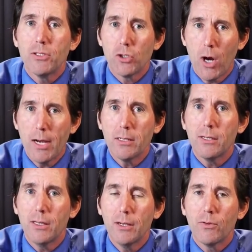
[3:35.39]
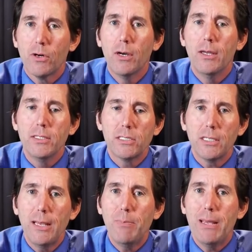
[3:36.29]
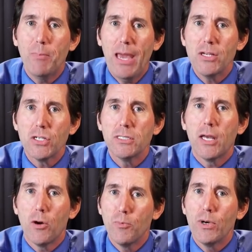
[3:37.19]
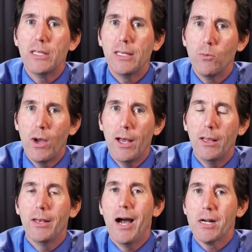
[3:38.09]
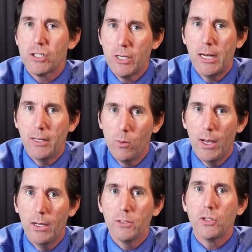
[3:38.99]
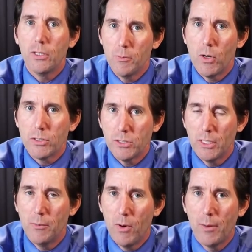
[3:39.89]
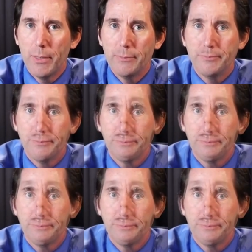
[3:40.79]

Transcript: Let's try to deliver sleeping patients that are breathing well and oxygenating well to the emergency department.